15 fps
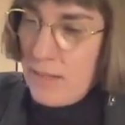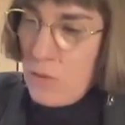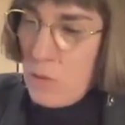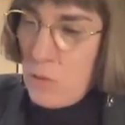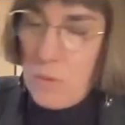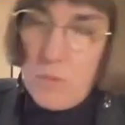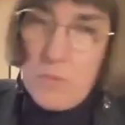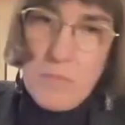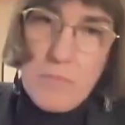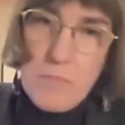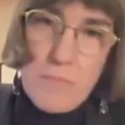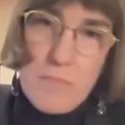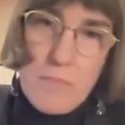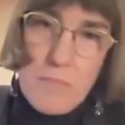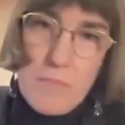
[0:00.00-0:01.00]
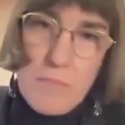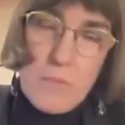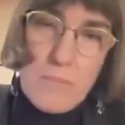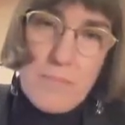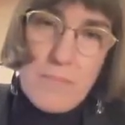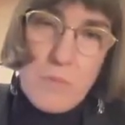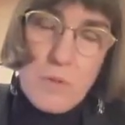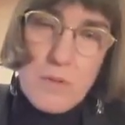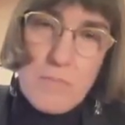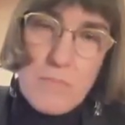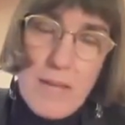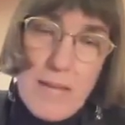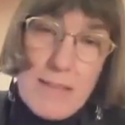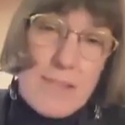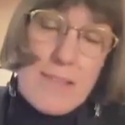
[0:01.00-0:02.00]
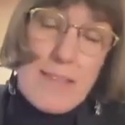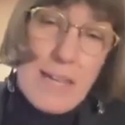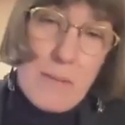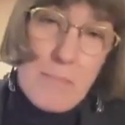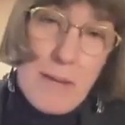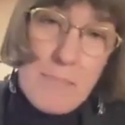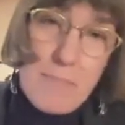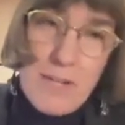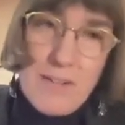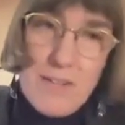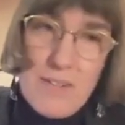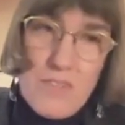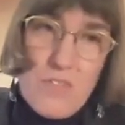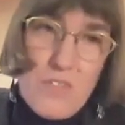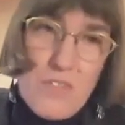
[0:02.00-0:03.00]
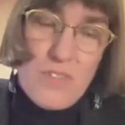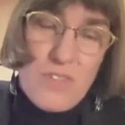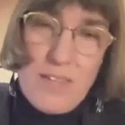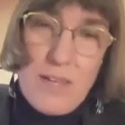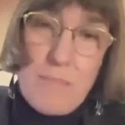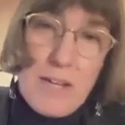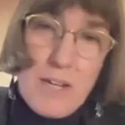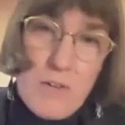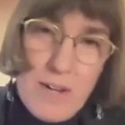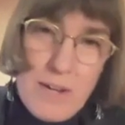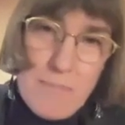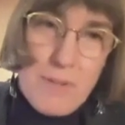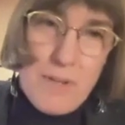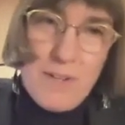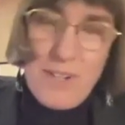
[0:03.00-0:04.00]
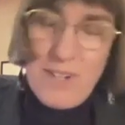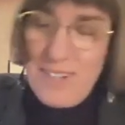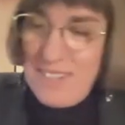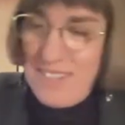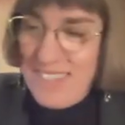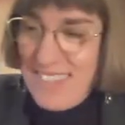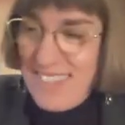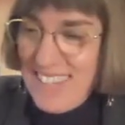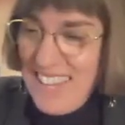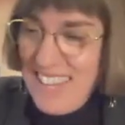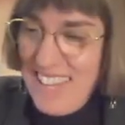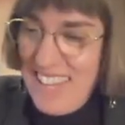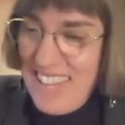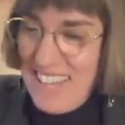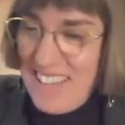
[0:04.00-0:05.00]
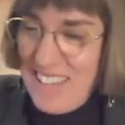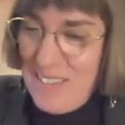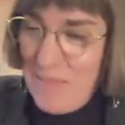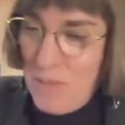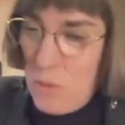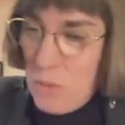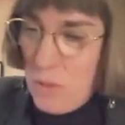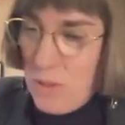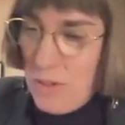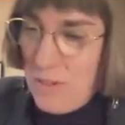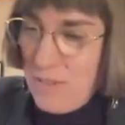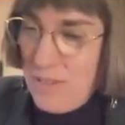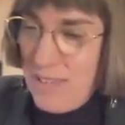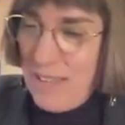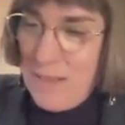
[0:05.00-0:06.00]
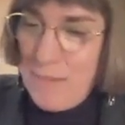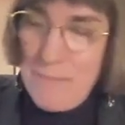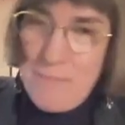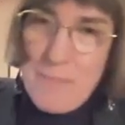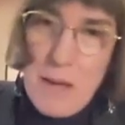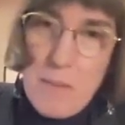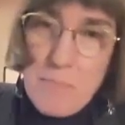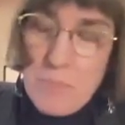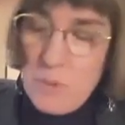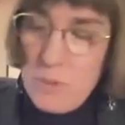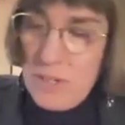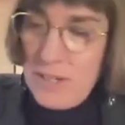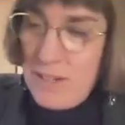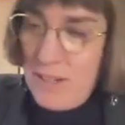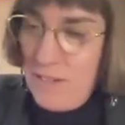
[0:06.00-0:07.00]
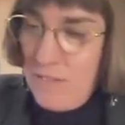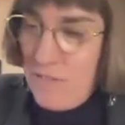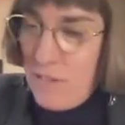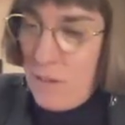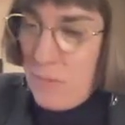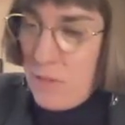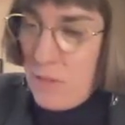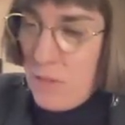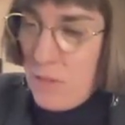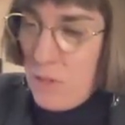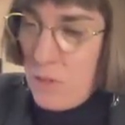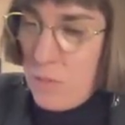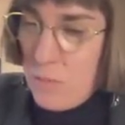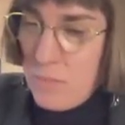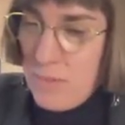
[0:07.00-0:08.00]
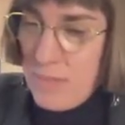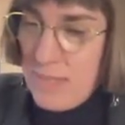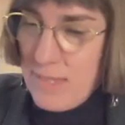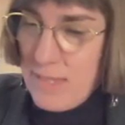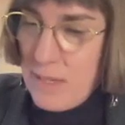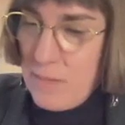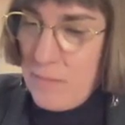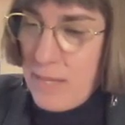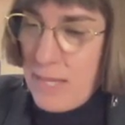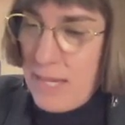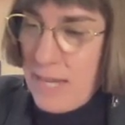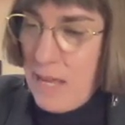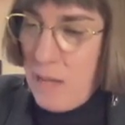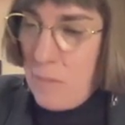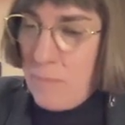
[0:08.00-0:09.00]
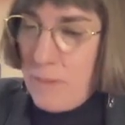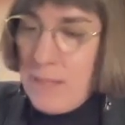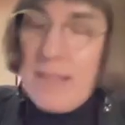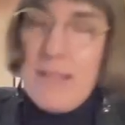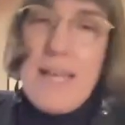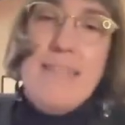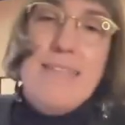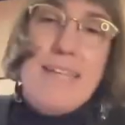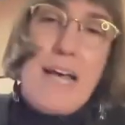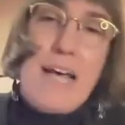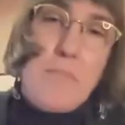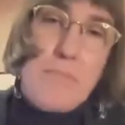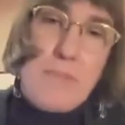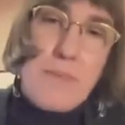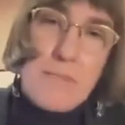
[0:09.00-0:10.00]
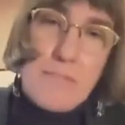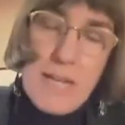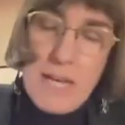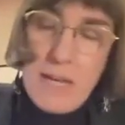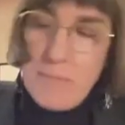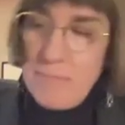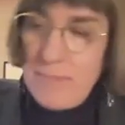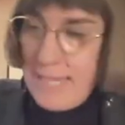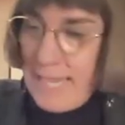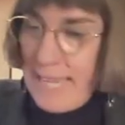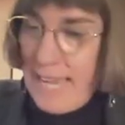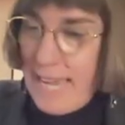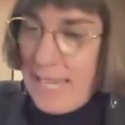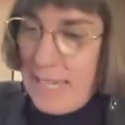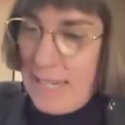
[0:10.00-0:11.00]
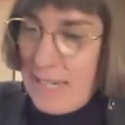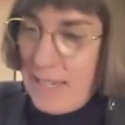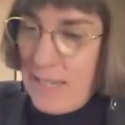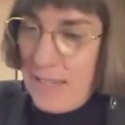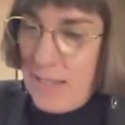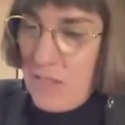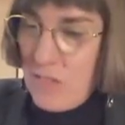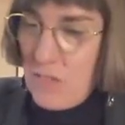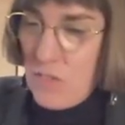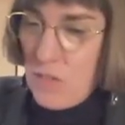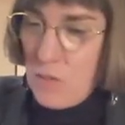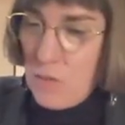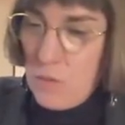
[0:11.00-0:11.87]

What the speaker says: who, were like my parents and my grandparents, who were uprooted from their homes, and to help them come to Canada. So